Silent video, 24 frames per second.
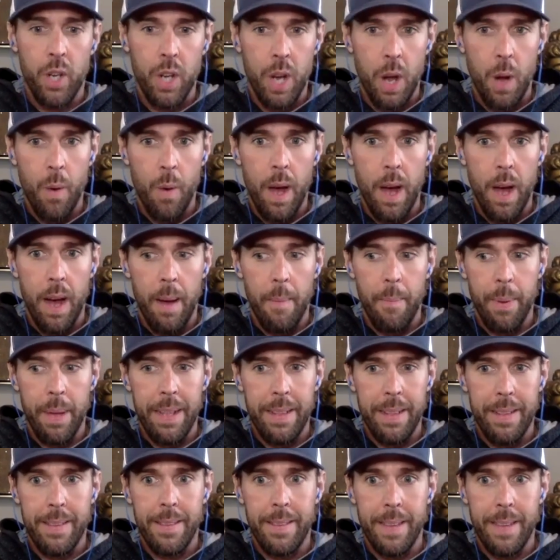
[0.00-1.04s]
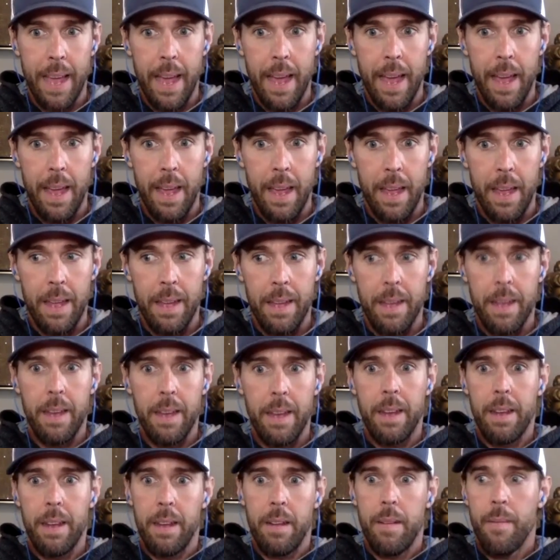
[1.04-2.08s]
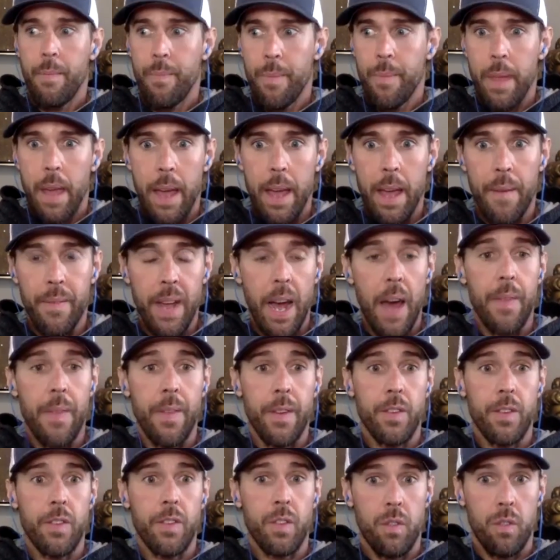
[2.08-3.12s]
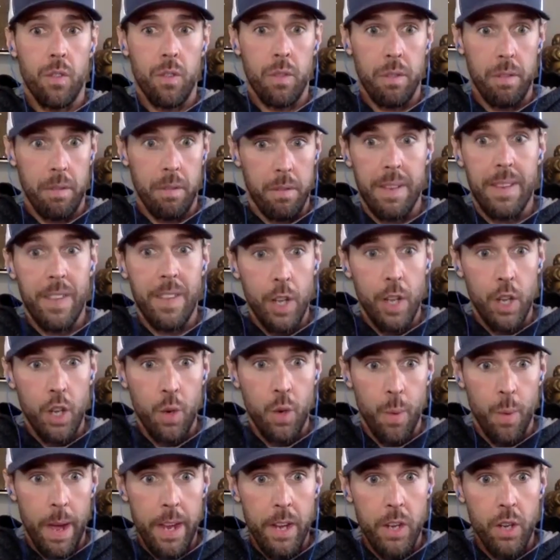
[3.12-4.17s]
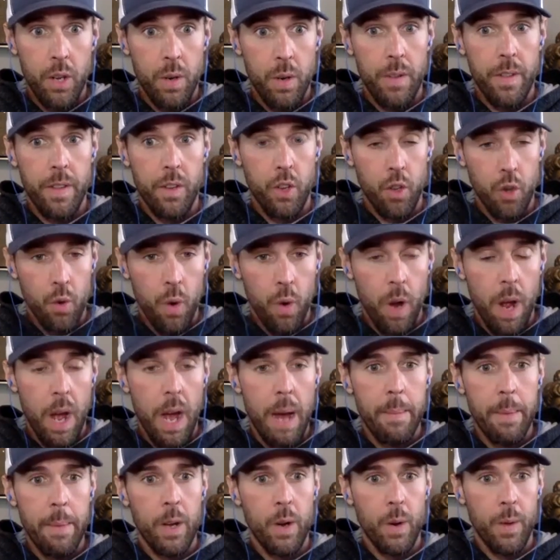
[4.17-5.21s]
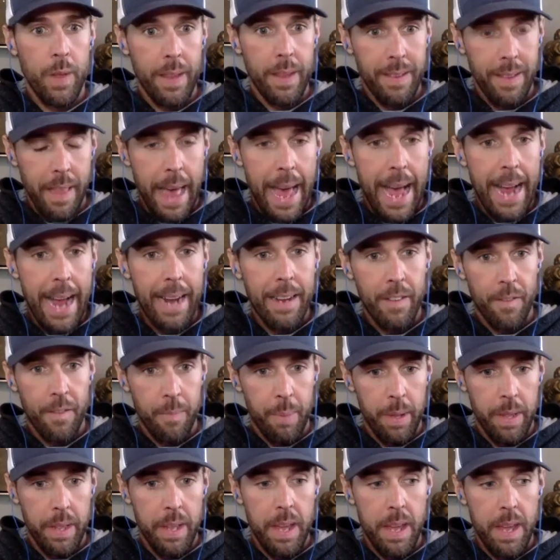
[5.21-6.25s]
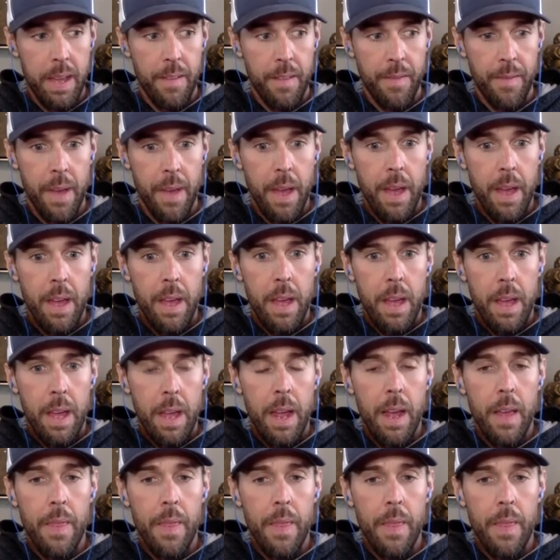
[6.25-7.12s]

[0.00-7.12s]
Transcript: show up and say hey, I've got this situation or this trauma or this lack of belief. Mm.